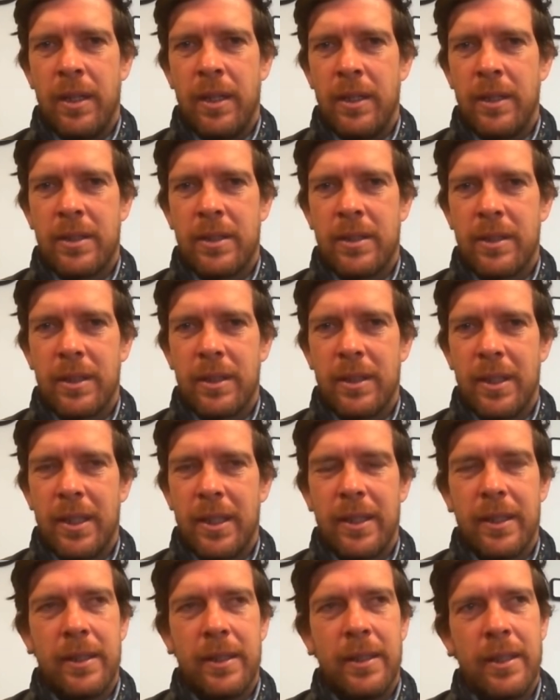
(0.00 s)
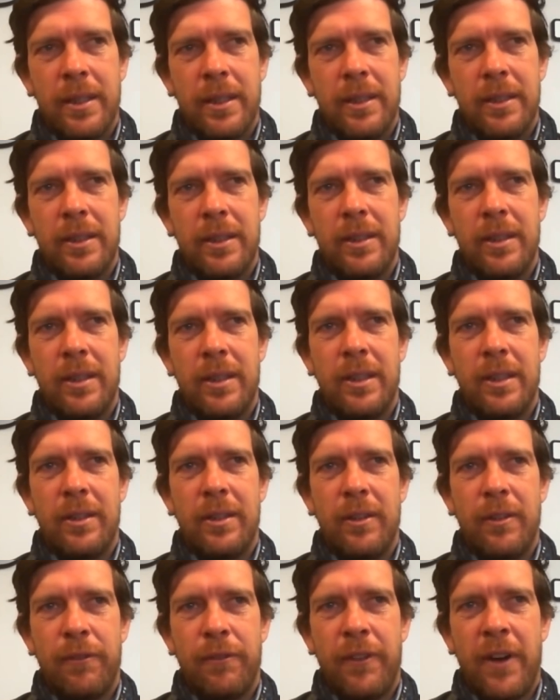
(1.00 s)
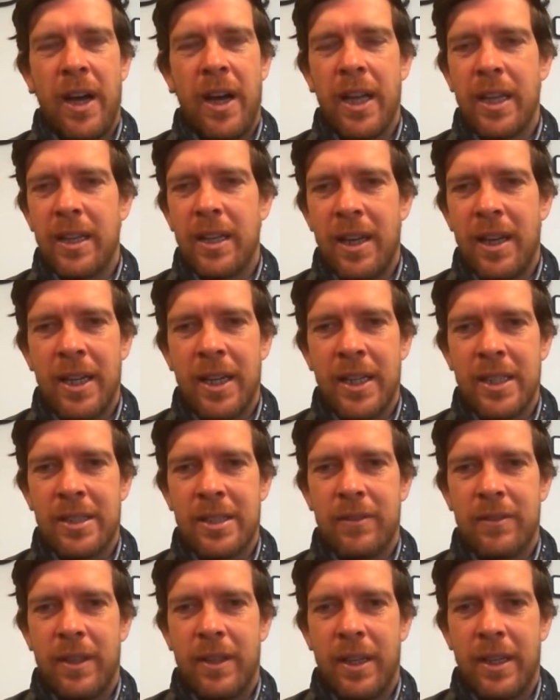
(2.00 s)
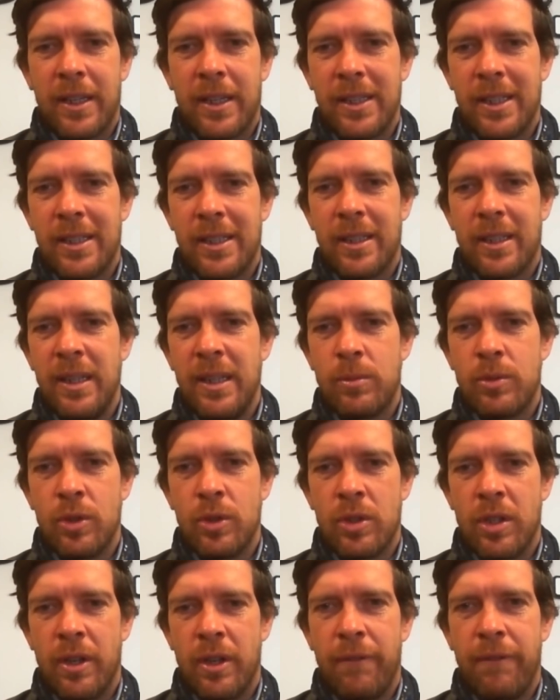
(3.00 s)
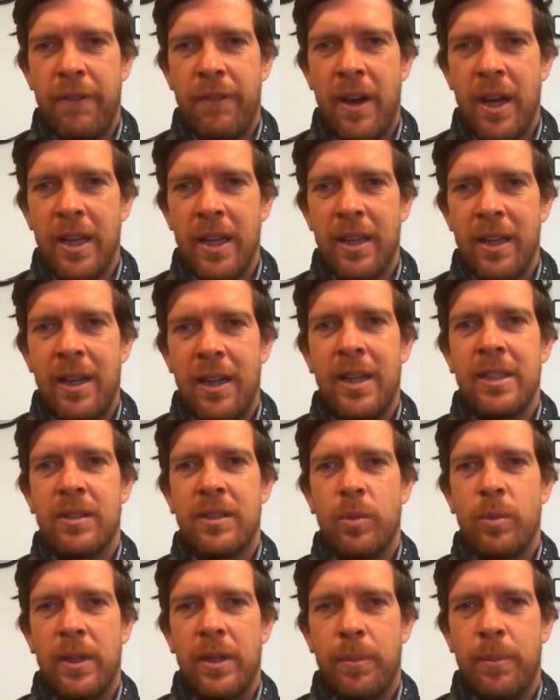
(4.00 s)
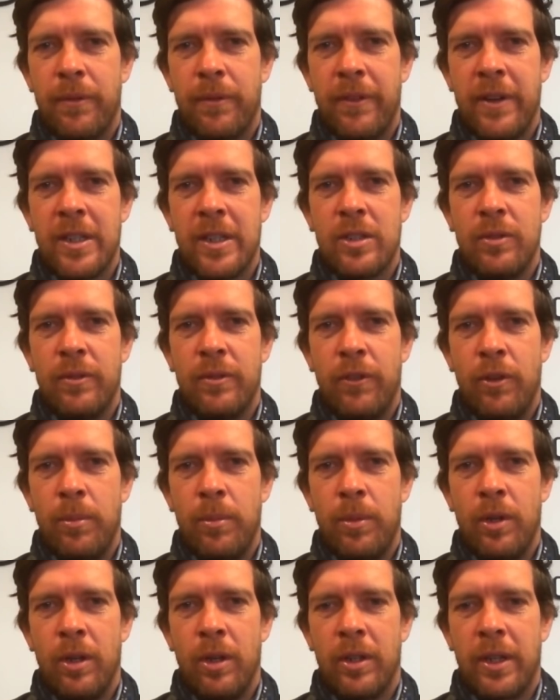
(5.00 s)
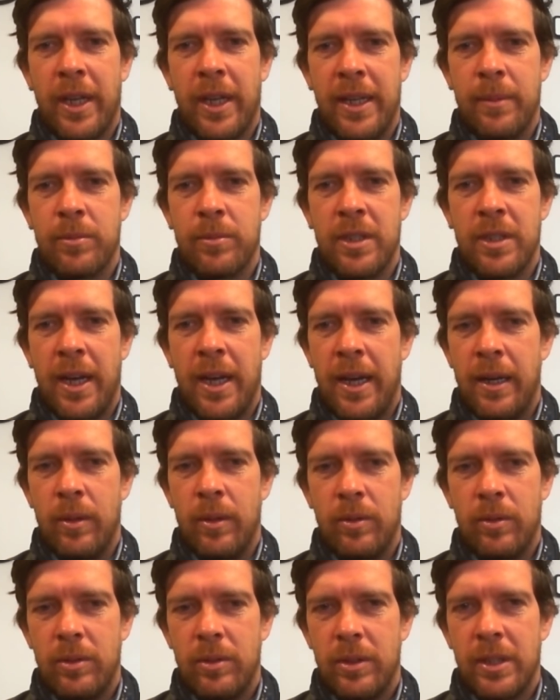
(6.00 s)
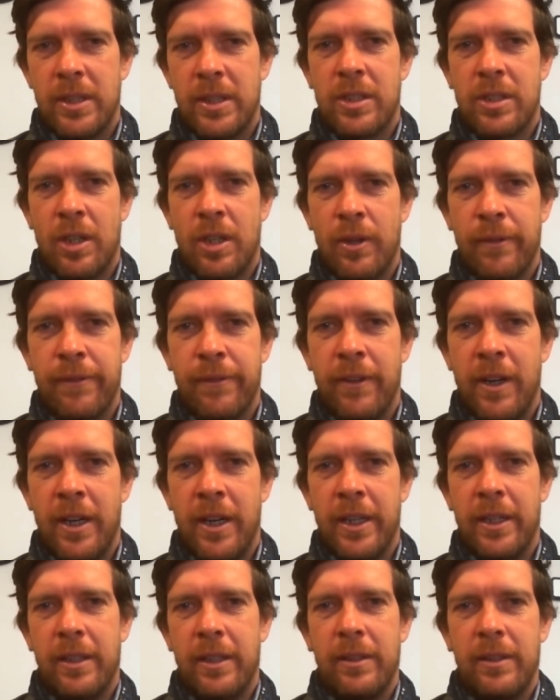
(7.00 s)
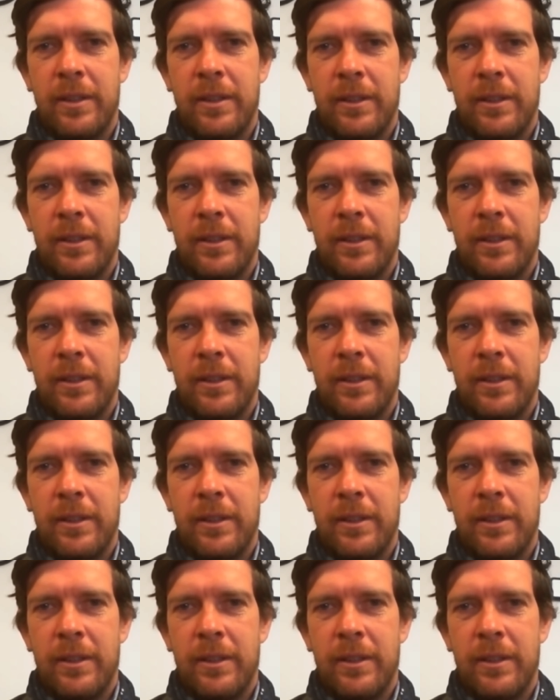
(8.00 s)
There's the, the fine lines of, and I keep touching the fine lines of winning professional football games now is so fine.